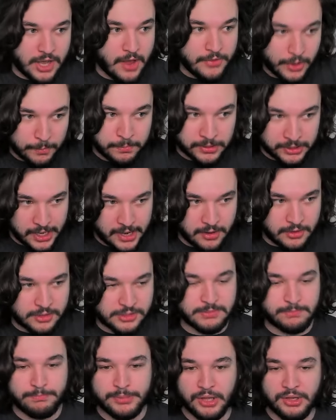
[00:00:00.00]
other
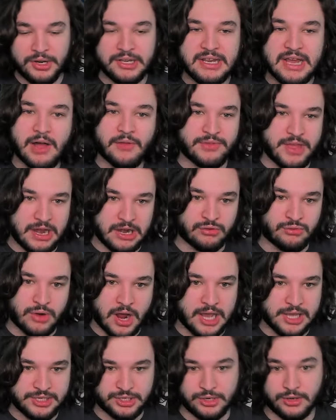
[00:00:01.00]
players building out their
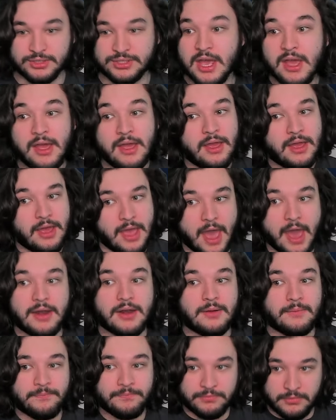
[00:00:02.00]
rosters, and
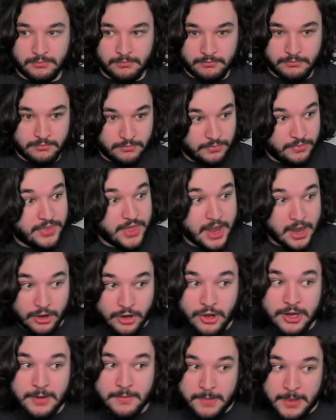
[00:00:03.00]
they're
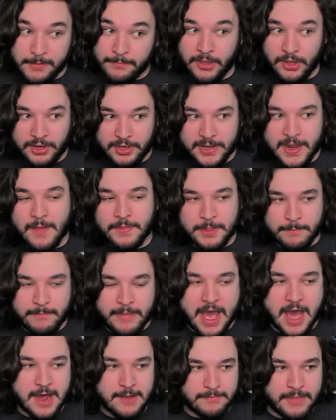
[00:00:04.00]
going to be building out the
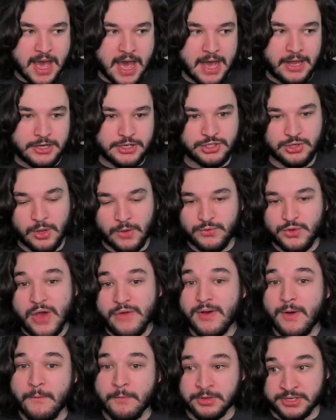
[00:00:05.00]
Bad Batch. So if you
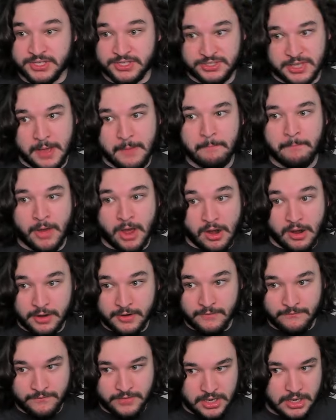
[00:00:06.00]
have a
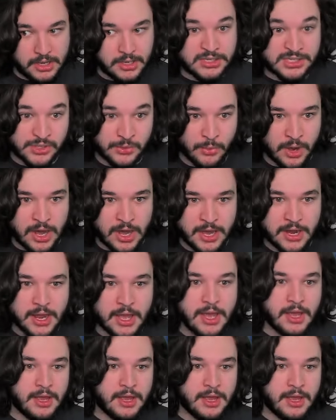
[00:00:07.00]
subpar Phoenix squad